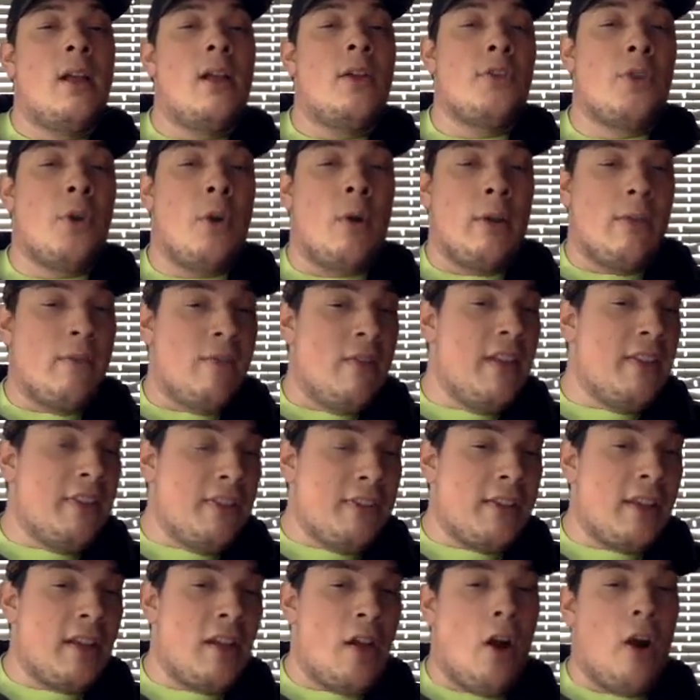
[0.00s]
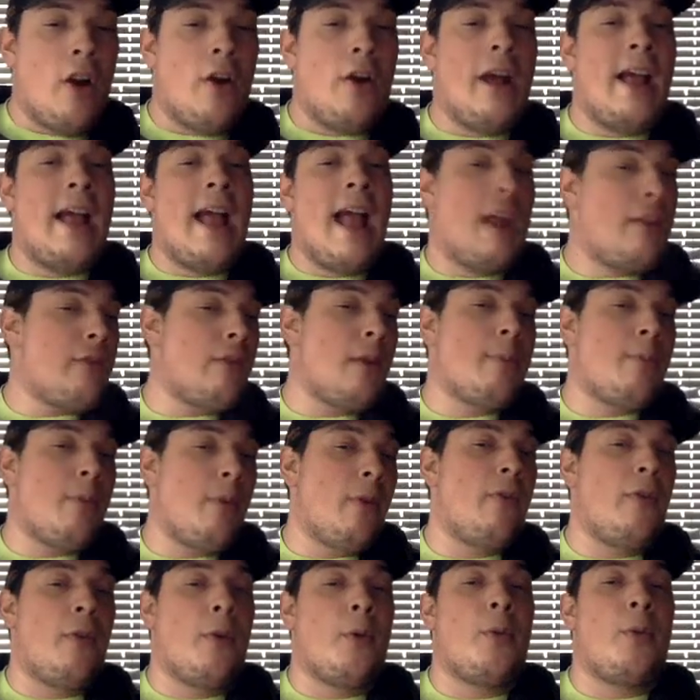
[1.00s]
So on this cigar, I actually
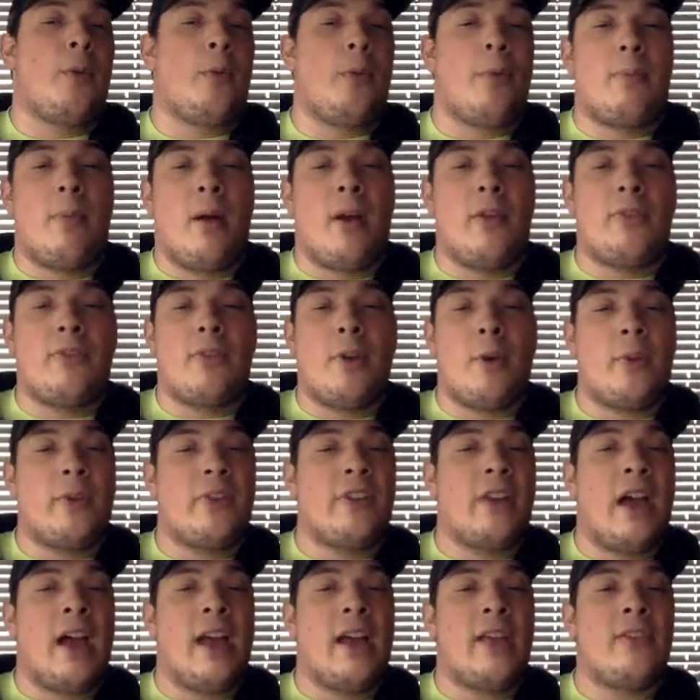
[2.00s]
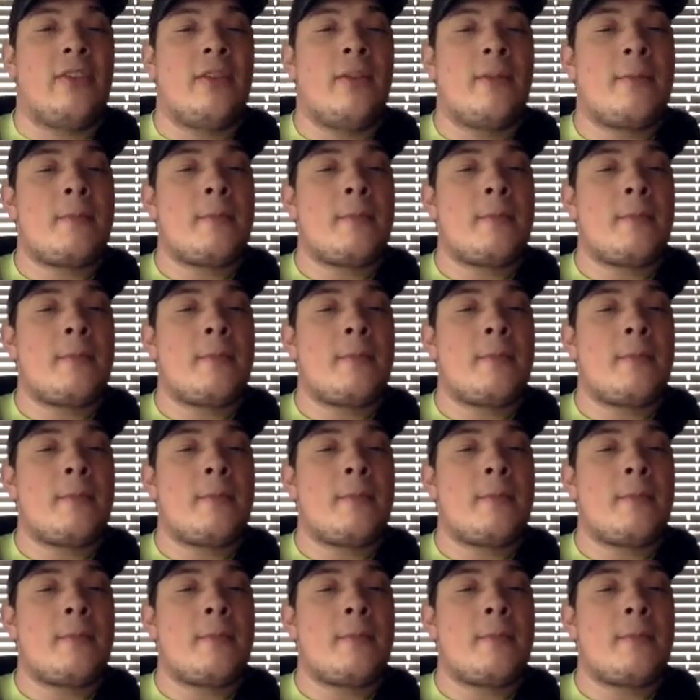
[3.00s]
prefer the Robusto size.